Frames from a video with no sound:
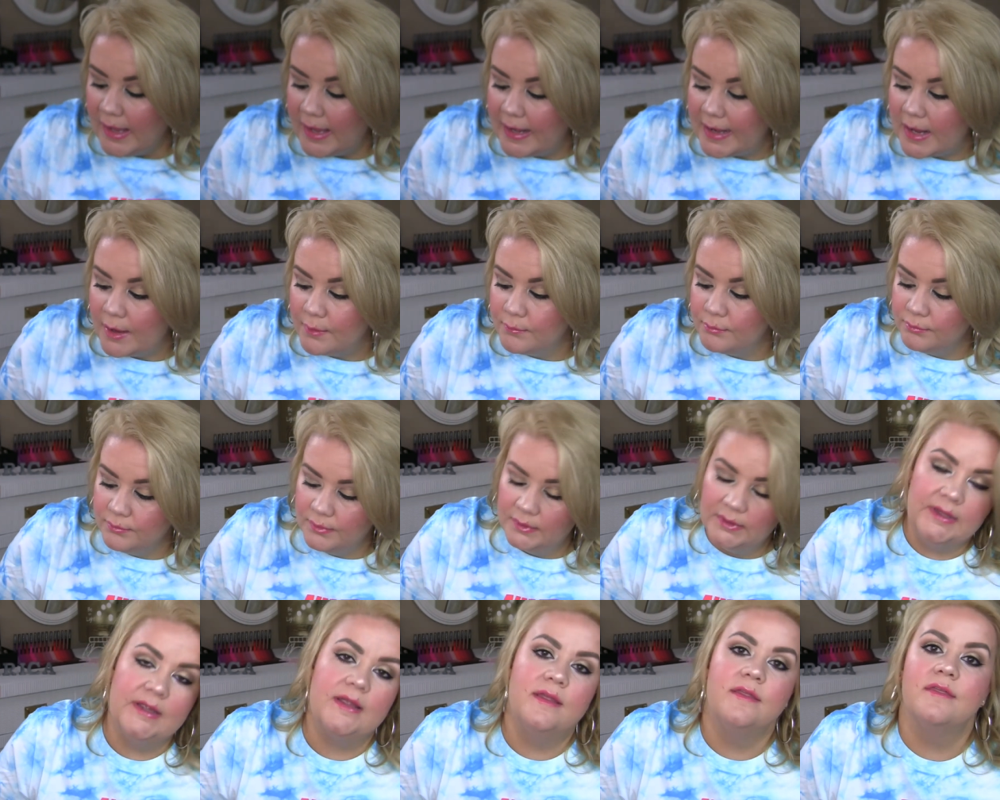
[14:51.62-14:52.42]
and I
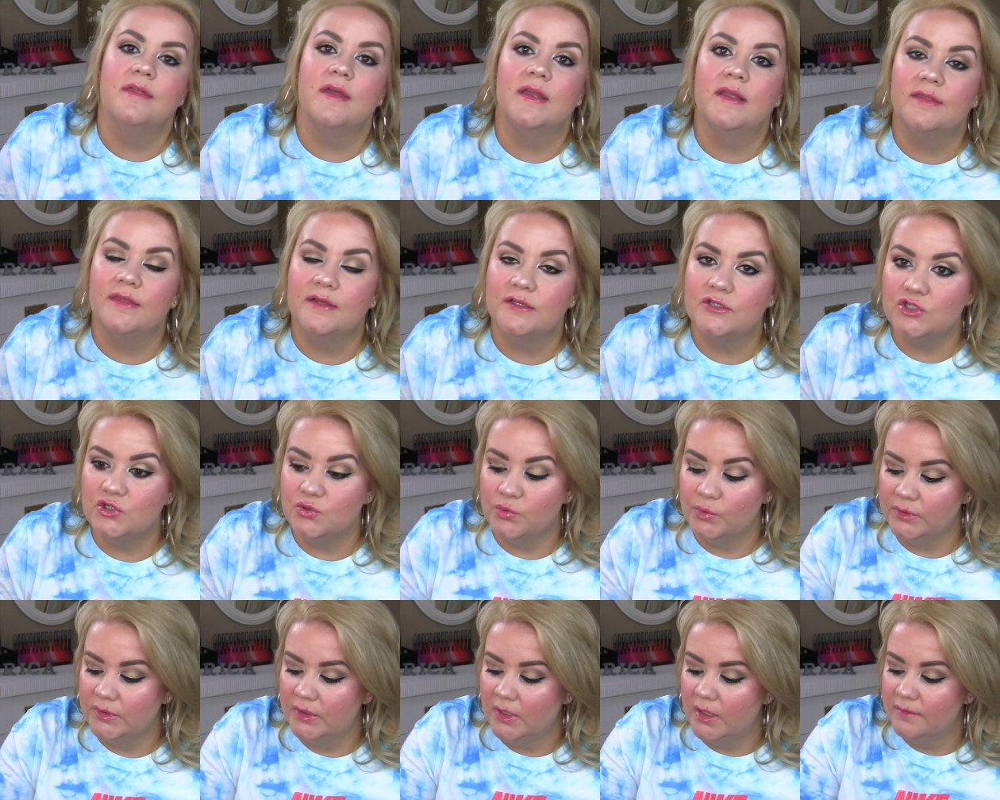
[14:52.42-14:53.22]
really think that
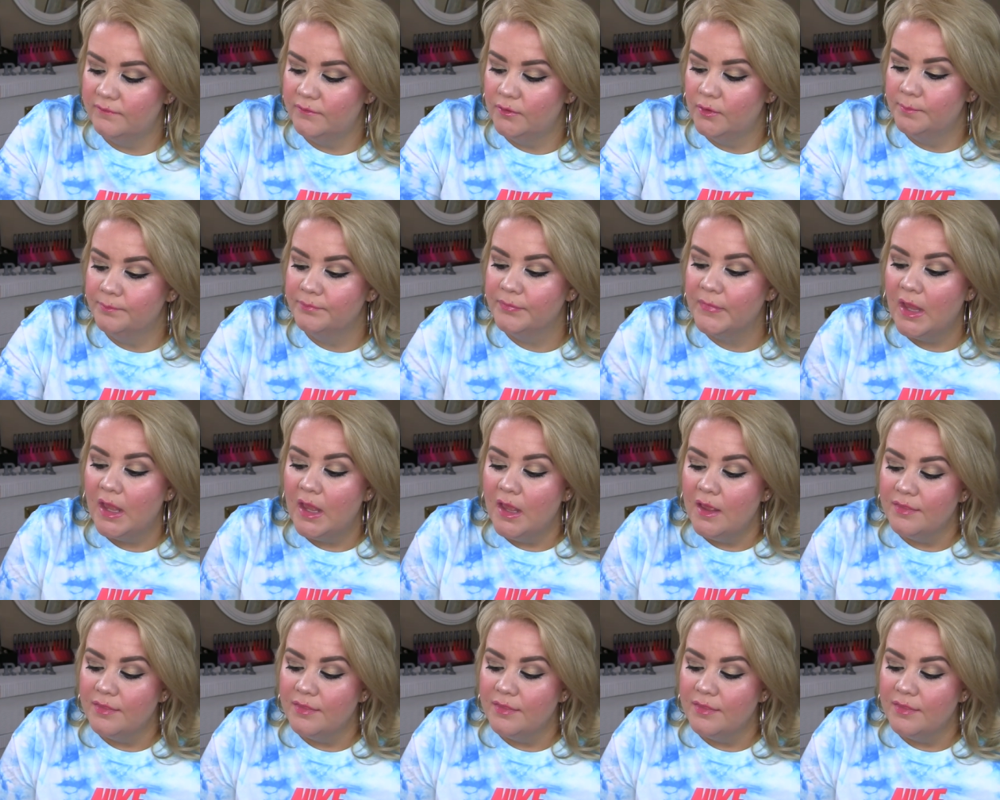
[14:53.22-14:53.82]
you would love them.